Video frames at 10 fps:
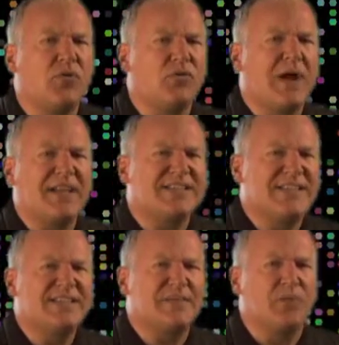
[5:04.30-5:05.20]
overwrite
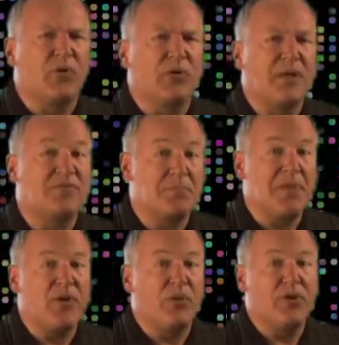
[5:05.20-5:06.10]
existing programs that
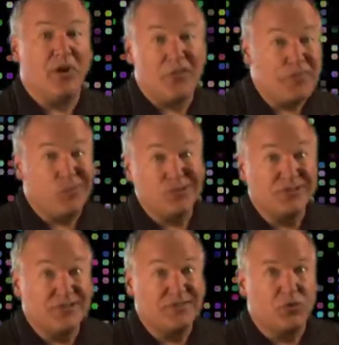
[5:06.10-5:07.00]
may render other
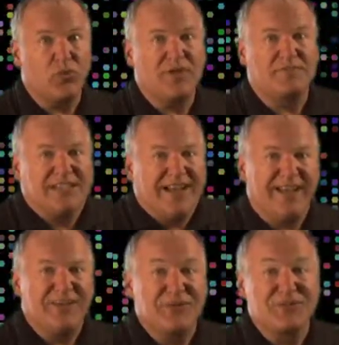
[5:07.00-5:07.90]
portions of your
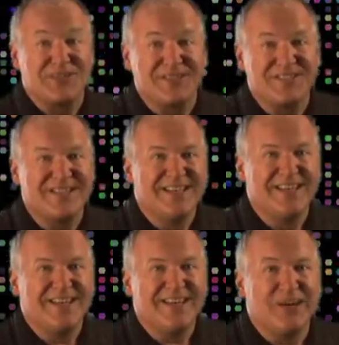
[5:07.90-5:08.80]
website useless.
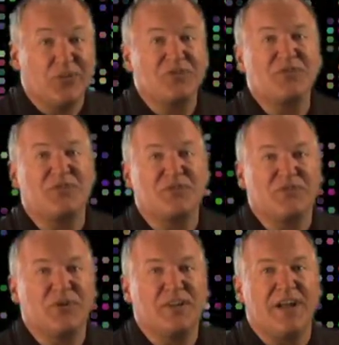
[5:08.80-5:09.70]
Once you've
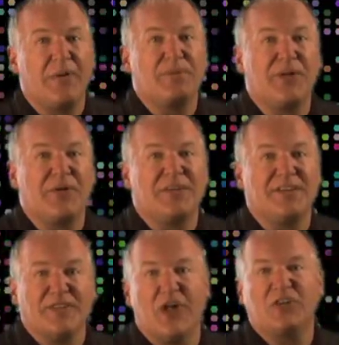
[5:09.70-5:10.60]
converted, uploaded,
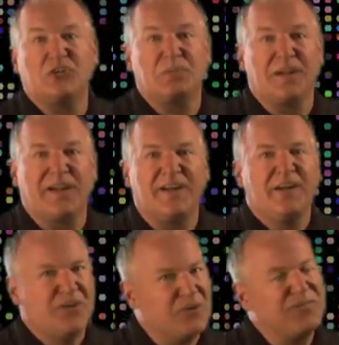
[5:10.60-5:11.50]
and launched your player,
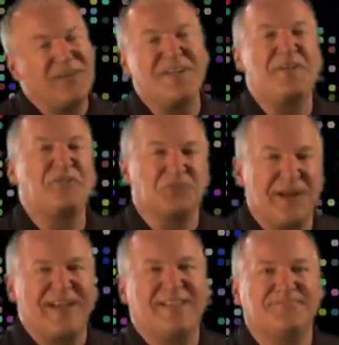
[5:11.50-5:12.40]
your video's
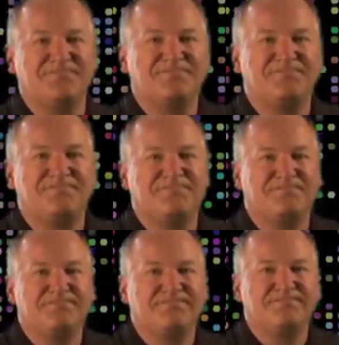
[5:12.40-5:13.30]
ready.
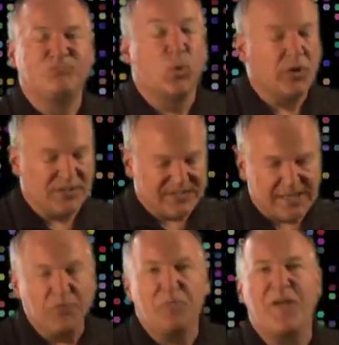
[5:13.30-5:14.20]
Or a
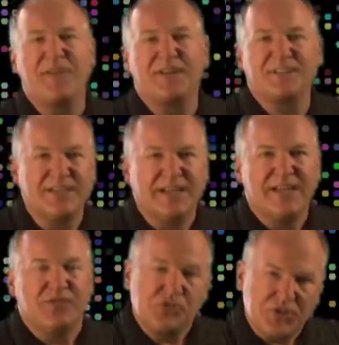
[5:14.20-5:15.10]
simpler method is
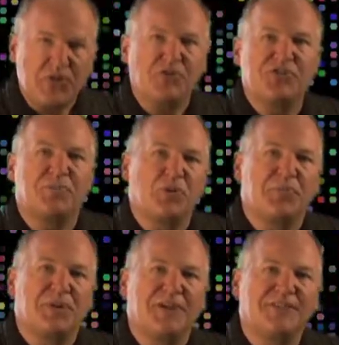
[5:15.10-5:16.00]
just call Jim Hearn
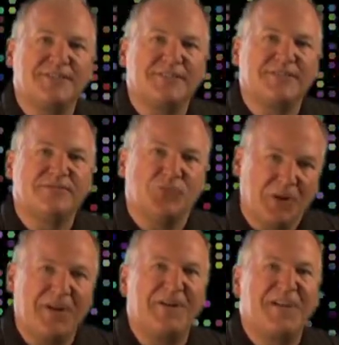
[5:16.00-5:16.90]
Productions.
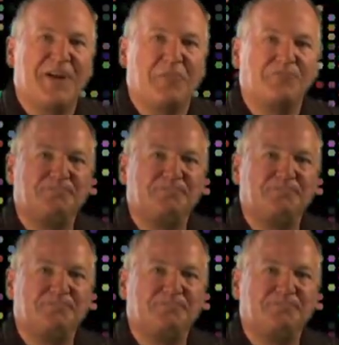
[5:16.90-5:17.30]
We're here to help.